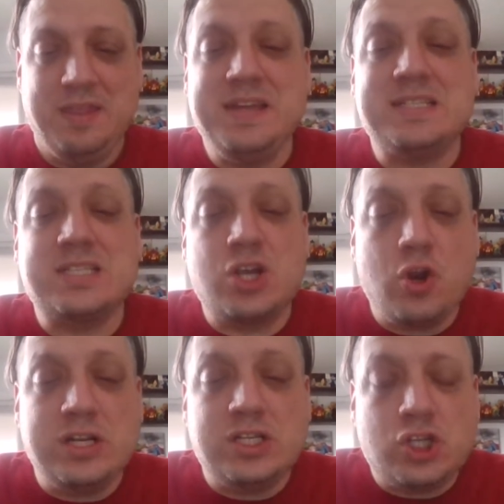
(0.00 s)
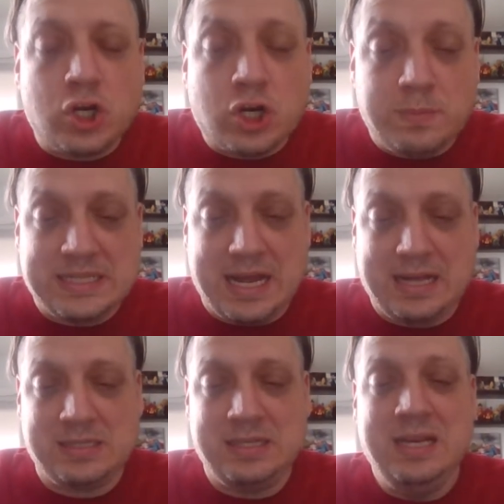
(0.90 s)
This current
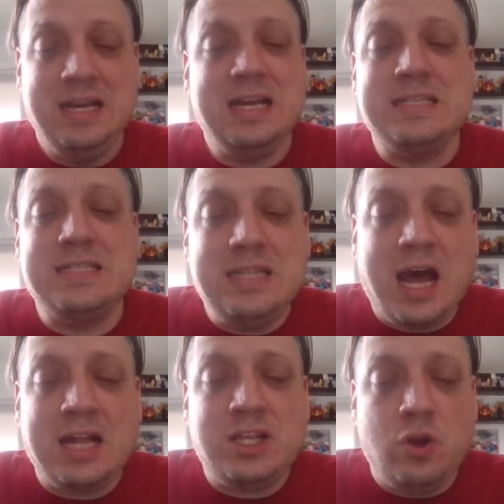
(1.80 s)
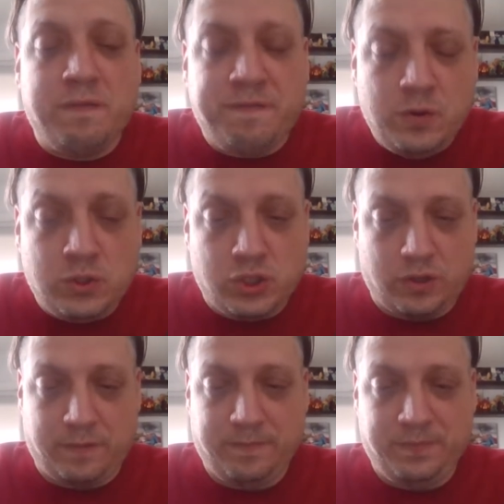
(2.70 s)
circumstance is not your future.